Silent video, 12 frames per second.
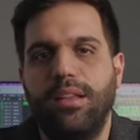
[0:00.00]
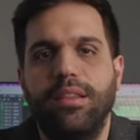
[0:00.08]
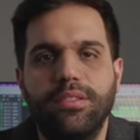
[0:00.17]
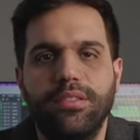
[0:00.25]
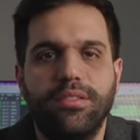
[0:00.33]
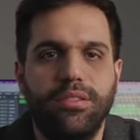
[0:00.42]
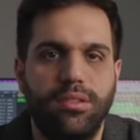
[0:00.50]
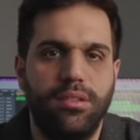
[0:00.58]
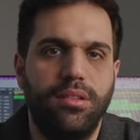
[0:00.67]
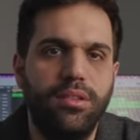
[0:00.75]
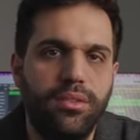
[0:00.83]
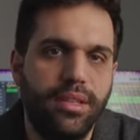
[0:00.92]
listen to the
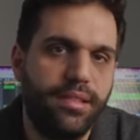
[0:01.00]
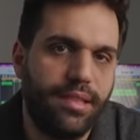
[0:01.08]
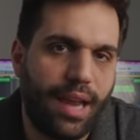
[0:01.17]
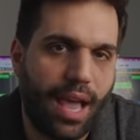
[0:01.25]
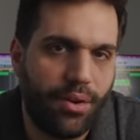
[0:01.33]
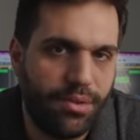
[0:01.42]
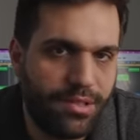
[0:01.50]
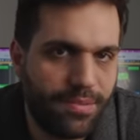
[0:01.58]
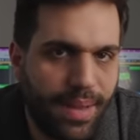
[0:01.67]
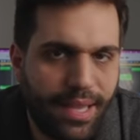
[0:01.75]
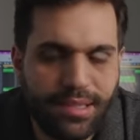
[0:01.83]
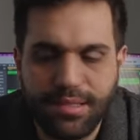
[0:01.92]
lyrics and how it's
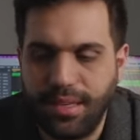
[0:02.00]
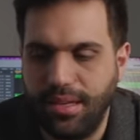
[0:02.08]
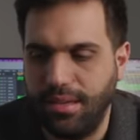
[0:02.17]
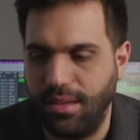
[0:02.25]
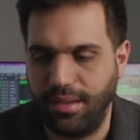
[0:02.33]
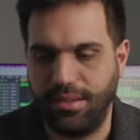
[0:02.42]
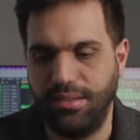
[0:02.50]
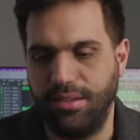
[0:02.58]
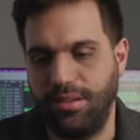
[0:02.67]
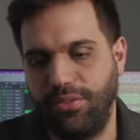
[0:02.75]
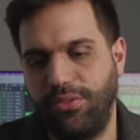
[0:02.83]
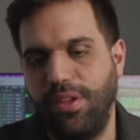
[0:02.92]
mixed and like
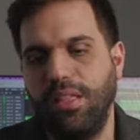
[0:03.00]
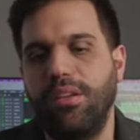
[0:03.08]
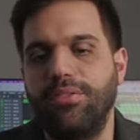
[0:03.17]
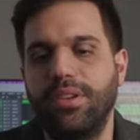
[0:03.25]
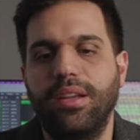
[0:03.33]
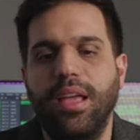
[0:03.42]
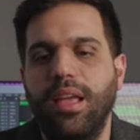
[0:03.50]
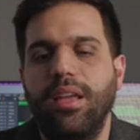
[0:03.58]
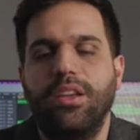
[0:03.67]
the feel of it,